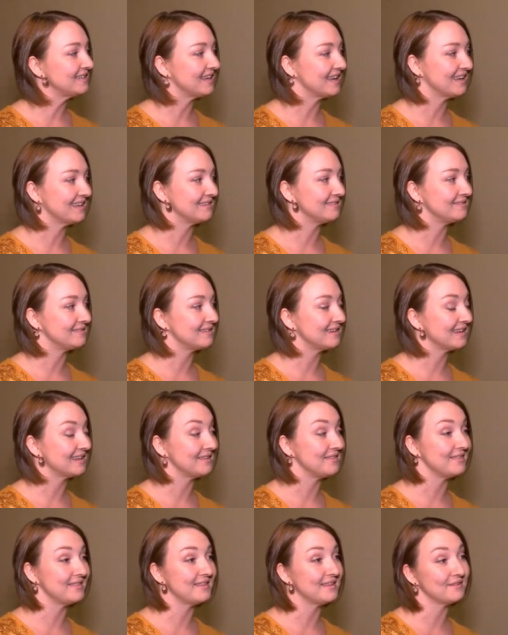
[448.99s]
And
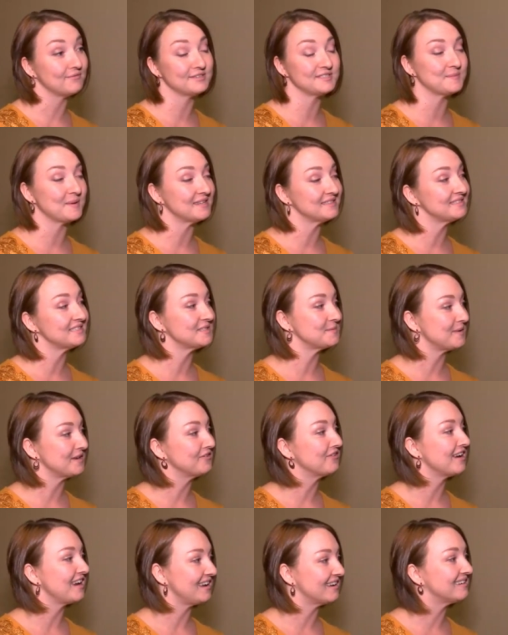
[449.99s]
and the response has been
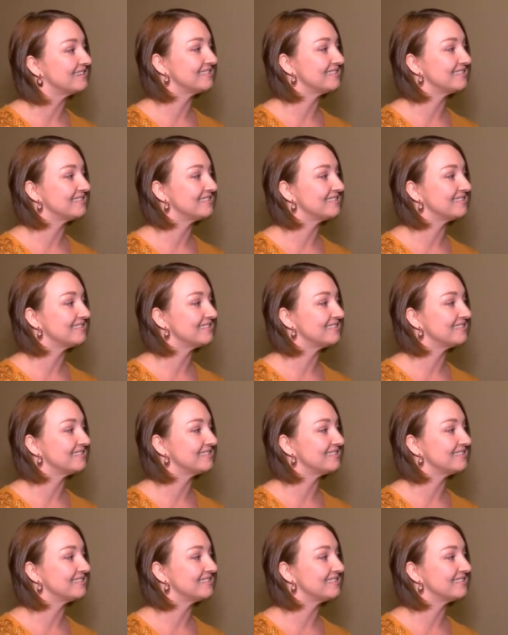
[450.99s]
great.